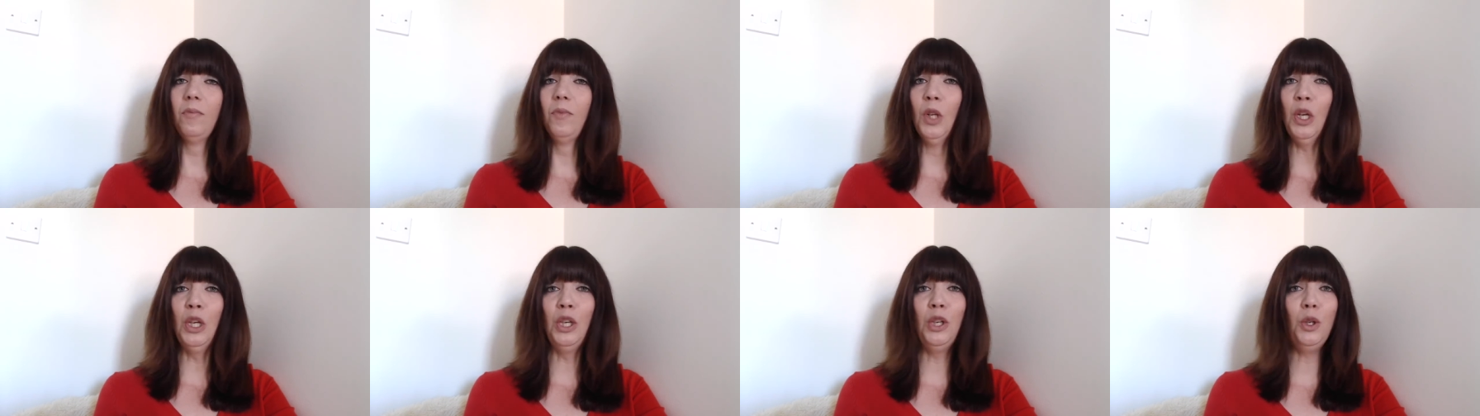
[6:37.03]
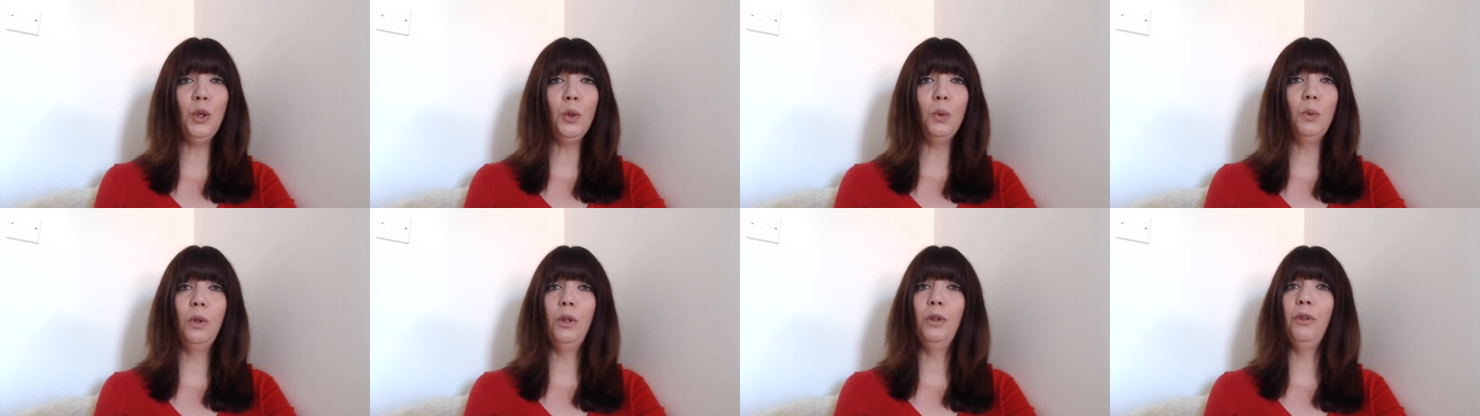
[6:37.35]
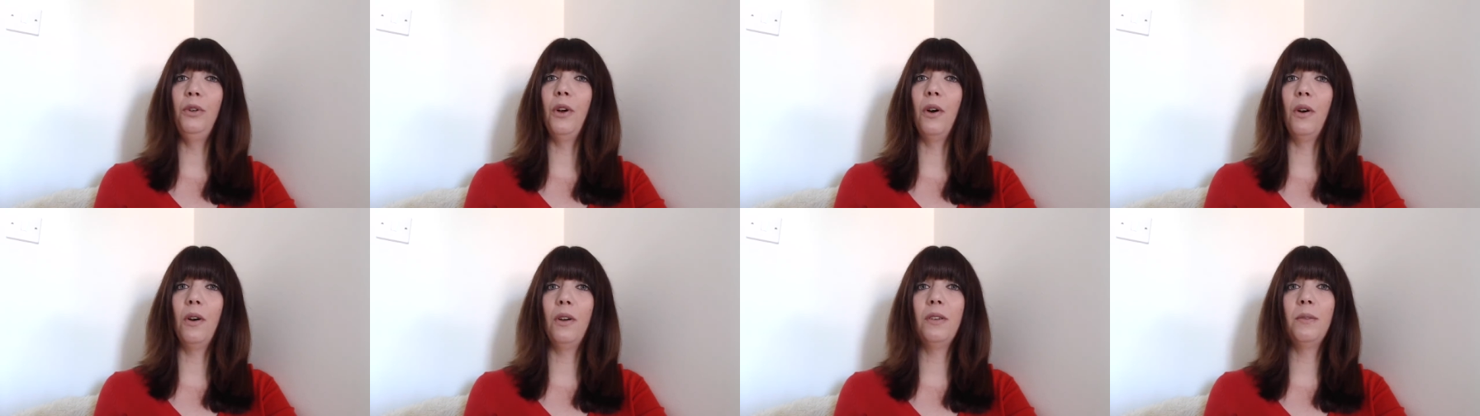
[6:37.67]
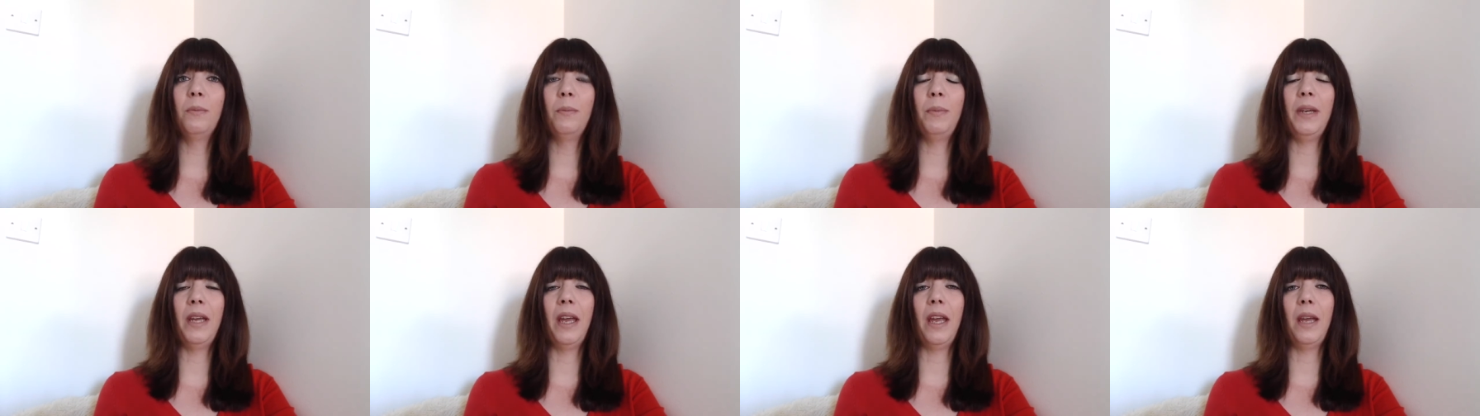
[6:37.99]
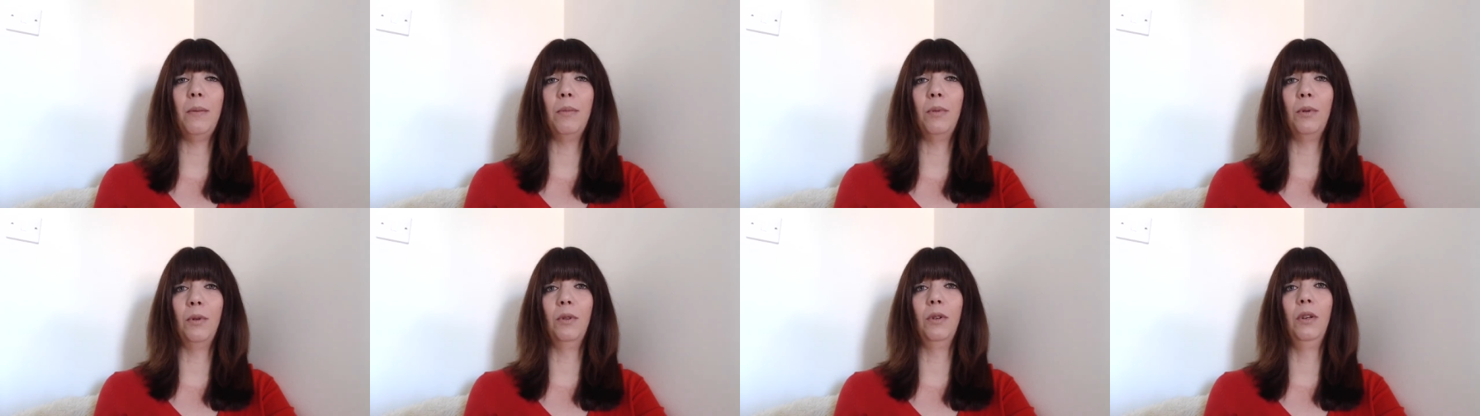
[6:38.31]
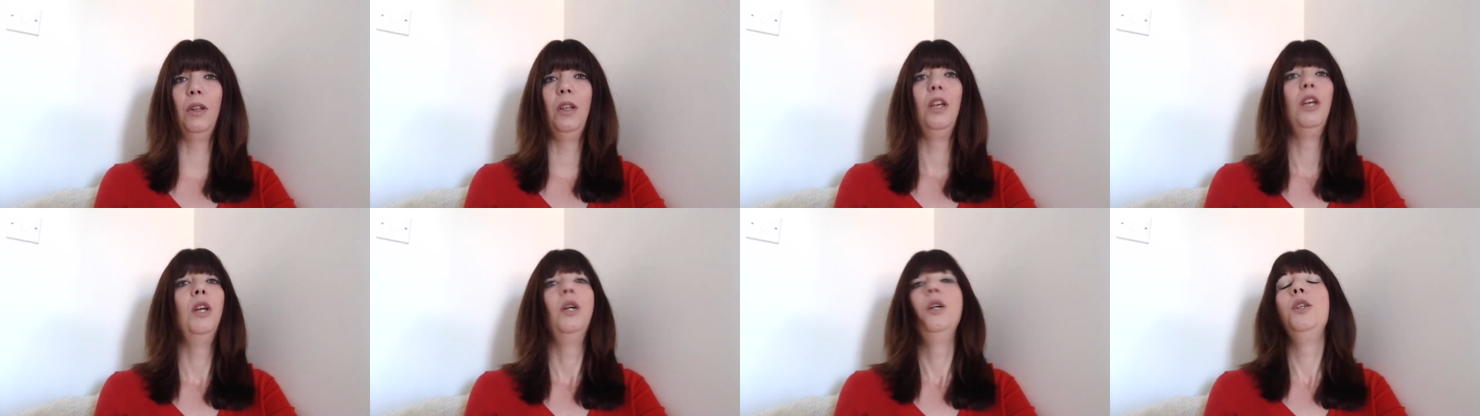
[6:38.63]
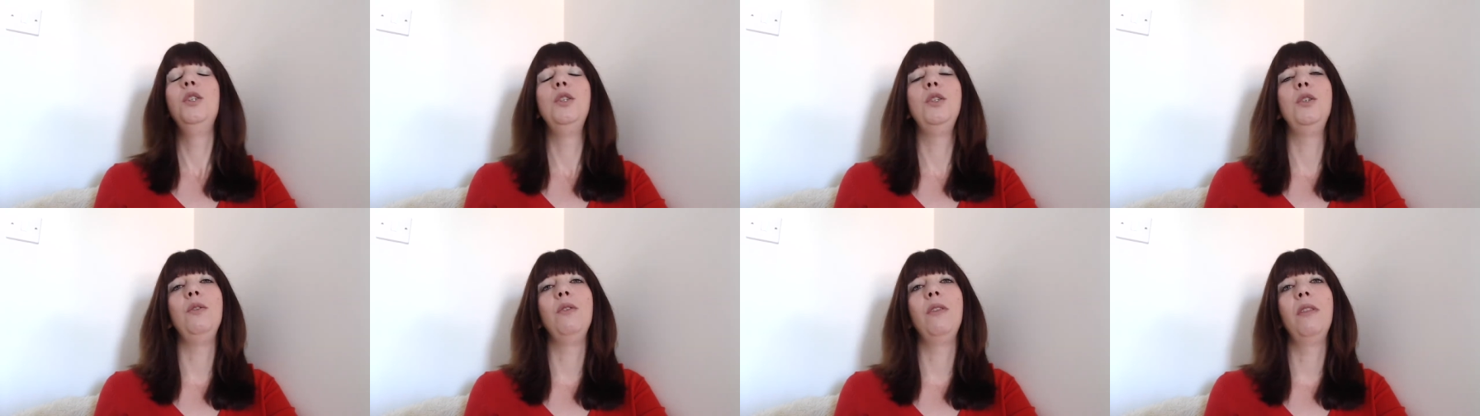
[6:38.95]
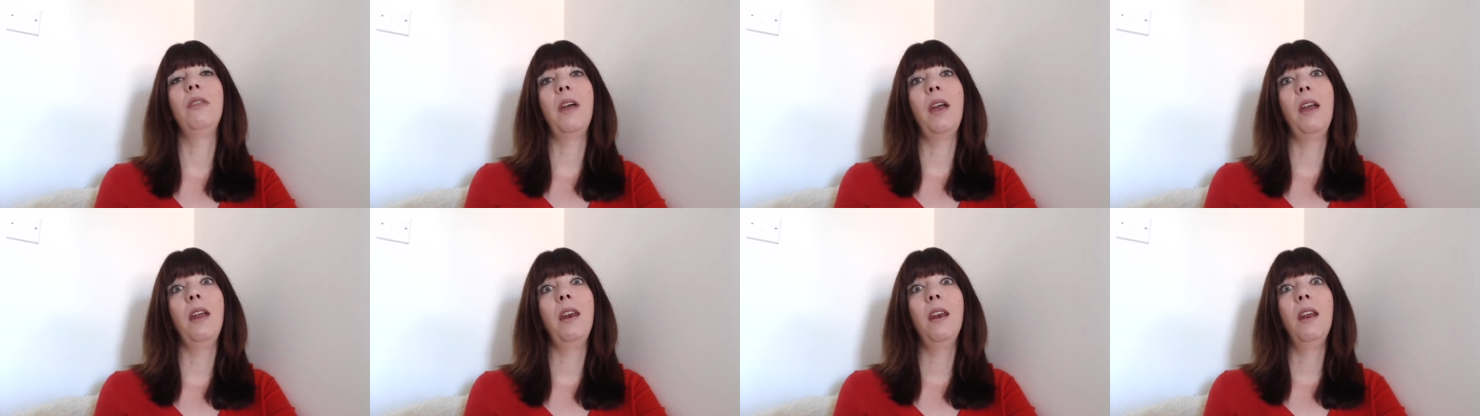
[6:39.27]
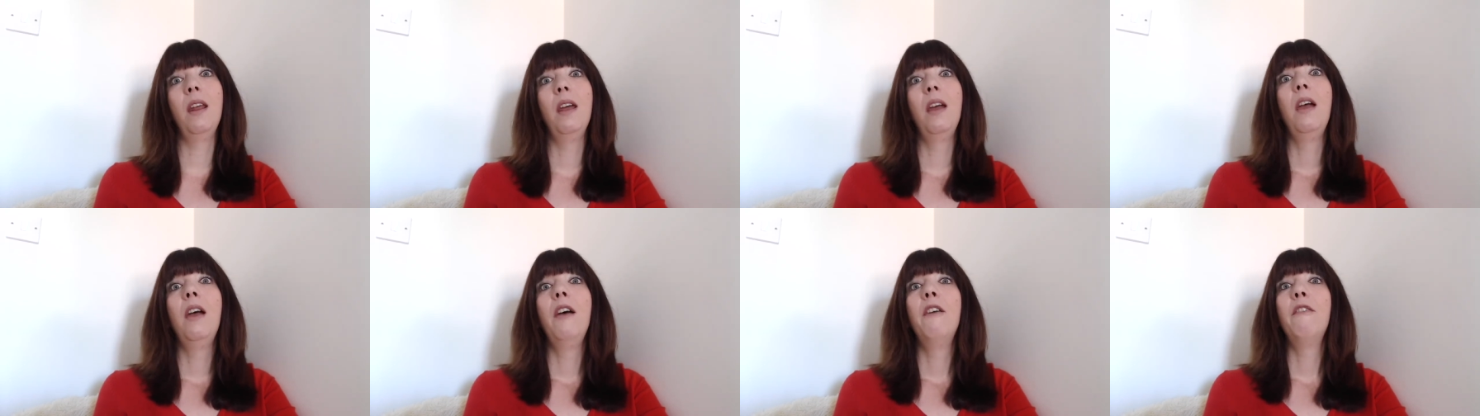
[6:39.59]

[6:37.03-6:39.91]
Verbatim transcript: you will not be able to then